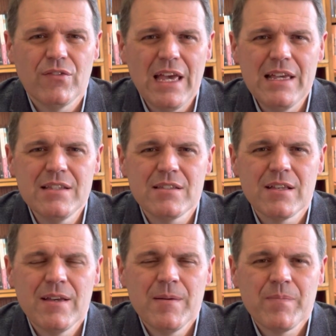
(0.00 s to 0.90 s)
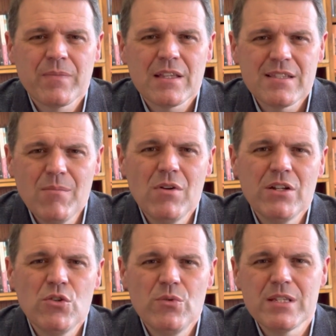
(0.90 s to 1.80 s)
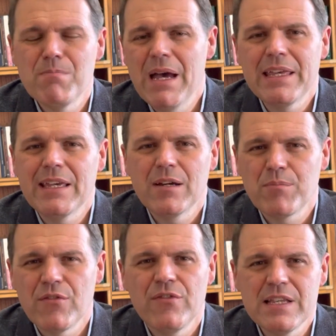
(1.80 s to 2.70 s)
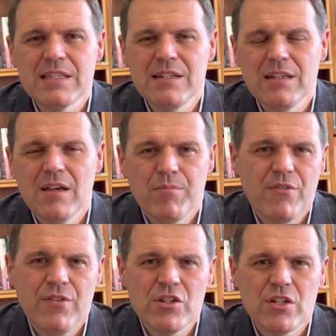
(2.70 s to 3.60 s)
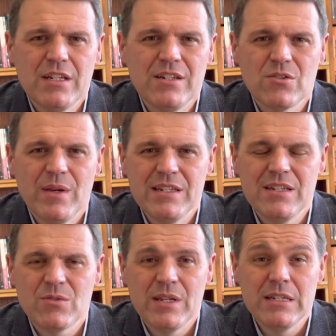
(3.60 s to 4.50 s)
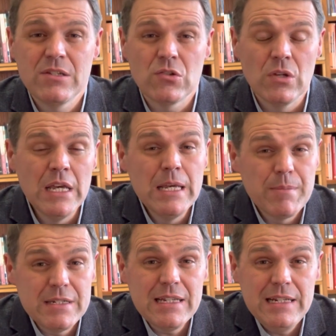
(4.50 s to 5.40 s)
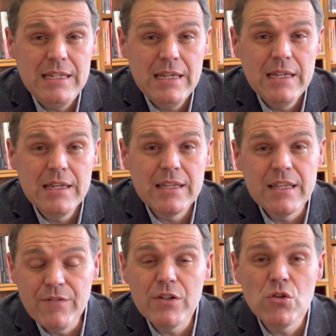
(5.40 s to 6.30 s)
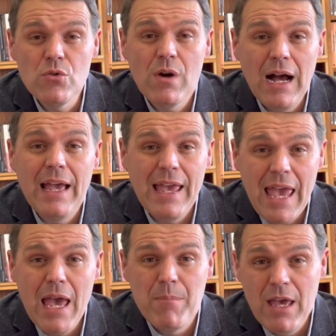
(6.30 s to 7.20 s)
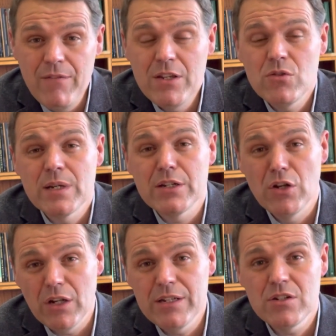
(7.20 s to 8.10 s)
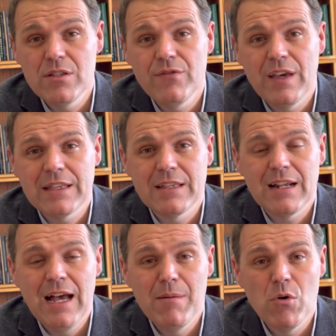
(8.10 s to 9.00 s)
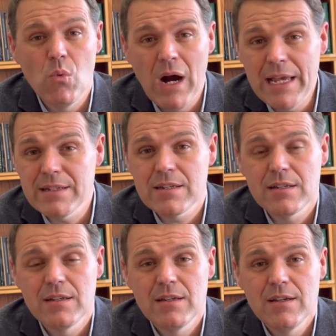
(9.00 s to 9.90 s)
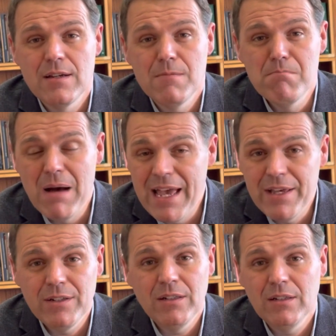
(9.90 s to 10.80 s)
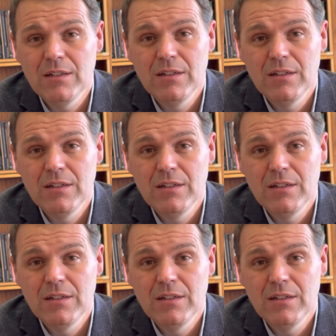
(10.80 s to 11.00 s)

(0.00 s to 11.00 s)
as someone who is making a profession, a profession in twenty twenty-two, particularly given who I am, having to acknowledge the fact that I am a white, male,